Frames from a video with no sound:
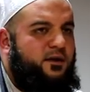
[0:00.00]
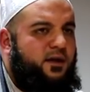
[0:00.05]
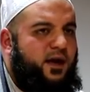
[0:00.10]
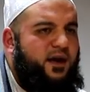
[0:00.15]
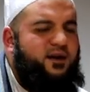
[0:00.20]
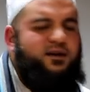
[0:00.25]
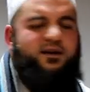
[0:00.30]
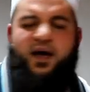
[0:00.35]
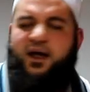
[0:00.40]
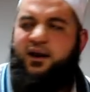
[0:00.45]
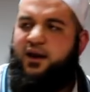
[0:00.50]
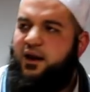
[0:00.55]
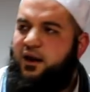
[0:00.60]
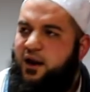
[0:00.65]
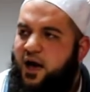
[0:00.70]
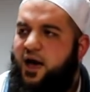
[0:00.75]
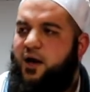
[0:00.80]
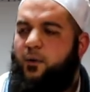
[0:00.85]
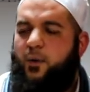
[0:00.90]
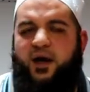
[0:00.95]
Inna
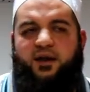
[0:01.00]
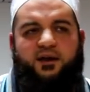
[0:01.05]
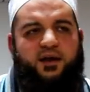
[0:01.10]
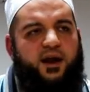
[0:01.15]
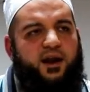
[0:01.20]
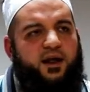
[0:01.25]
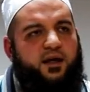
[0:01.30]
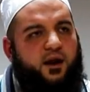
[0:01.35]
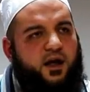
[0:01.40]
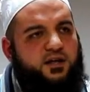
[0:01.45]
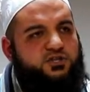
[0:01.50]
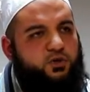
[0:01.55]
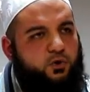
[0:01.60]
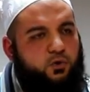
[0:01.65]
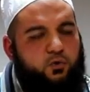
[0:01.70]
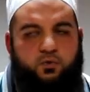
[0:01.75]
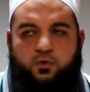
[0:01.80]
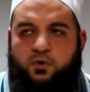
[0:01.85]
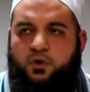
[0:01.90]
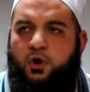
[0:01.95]
lillahi wa inna ilayhi
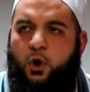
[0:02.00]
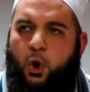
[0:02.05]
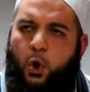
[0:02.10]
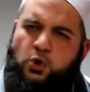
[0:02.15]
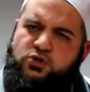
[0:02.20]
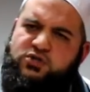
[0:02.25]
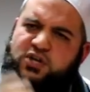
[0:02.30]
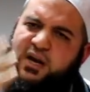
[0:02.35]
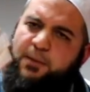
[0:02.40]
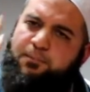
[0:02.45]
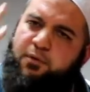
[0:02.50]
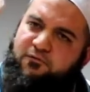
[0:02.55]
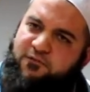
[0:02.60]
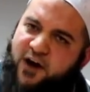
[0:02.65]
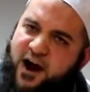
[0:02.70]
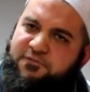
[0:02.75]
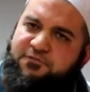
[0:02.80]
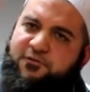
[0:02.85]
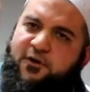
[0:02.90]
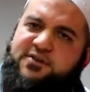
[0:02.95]
raji'un. Who's going to
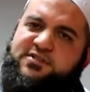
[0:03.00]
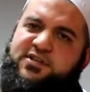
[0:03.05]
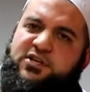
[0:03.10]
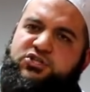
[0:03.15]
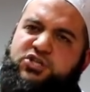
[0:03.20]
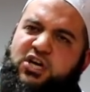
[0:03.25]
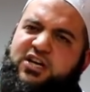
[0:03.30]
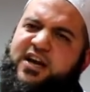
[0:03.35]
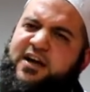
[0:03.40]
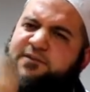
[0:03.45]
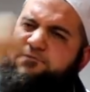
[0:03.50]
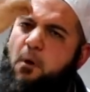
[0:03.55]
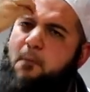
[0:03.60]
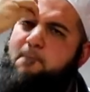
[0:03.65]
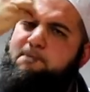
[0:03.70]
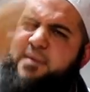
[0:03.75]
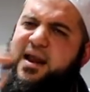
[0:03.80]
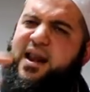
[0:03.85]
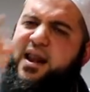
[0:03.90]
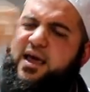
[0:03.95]
provide for us in Jannah for
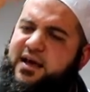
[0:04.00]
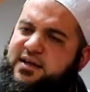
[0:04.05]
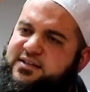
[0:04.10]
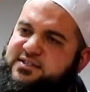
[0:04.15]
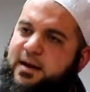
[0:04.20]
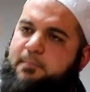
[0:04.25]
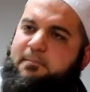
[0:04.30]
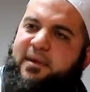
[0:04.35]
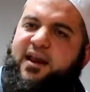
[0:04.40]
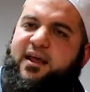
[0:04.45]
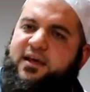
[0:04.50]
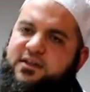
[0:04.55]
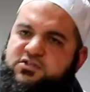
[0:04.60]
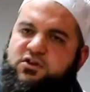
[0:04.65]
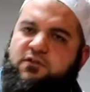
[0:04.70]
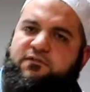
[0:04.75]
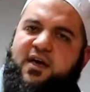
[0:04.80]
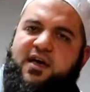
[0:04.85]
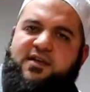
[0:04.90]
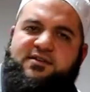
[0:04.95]
millions and millions
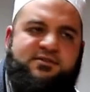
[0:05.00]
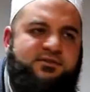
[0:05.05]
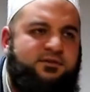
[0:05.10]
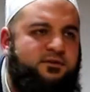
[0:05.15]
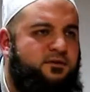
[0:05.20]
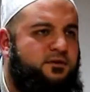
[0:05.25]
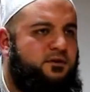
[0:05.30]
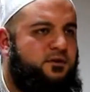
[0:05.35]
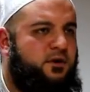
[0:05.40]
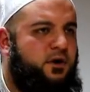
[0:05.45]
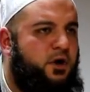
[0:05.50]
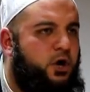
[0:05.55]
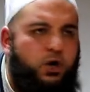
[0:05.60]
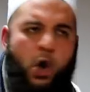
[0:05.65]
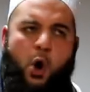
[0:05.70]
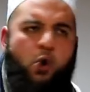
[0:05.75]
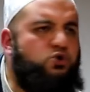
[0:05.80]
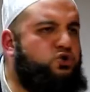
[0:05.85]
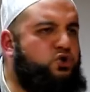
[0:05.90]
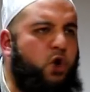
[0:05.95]
of years?
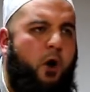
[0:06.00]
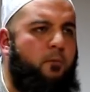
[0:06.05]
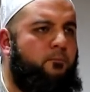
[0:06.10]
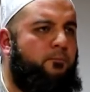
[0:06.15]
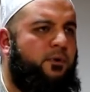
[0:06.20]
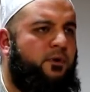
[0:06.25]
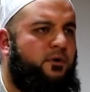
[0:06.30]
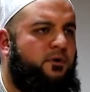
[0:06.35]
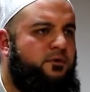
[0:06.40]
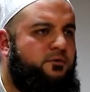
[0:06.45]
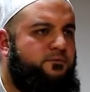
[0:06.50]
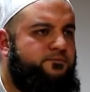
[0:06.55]
No job,